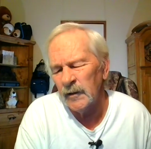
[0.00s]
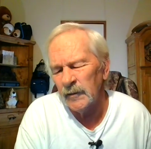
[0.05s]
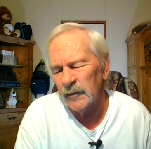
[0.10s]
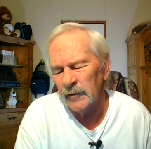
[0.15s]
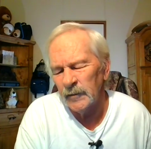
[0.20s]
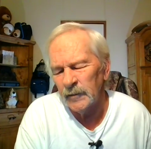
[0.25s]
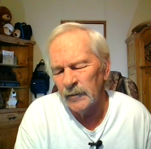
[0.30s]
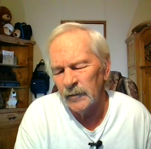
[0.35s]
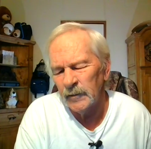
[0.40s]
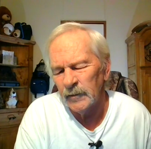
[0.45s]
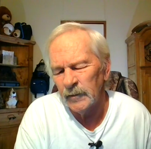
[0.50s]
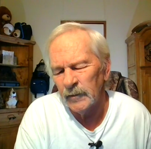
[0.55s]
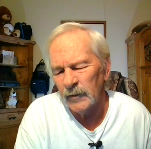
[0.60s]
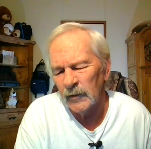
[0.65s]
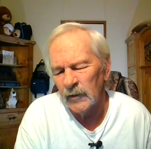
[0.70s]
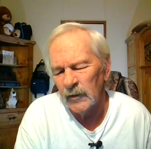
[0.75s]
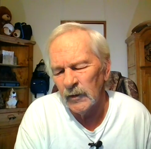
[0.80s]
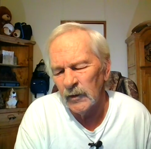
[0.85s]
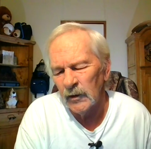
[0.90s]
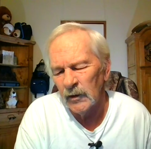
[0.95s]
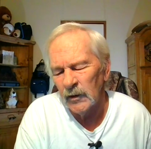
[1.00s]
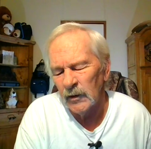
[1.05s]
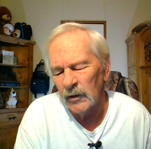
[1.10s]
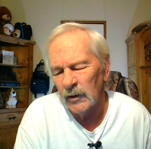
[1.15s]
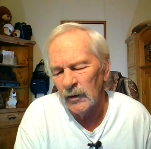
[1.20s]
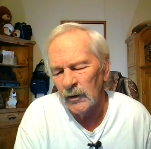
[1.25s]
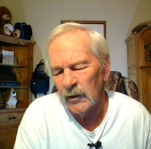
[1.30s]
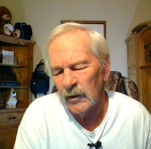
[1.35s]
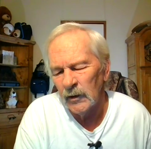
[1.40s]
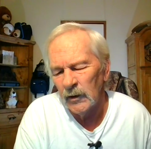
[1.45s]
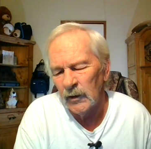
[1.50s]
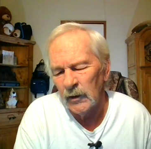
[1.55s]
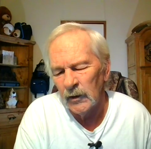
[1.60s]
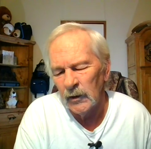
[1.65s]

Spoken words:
No one is speaking in this clip.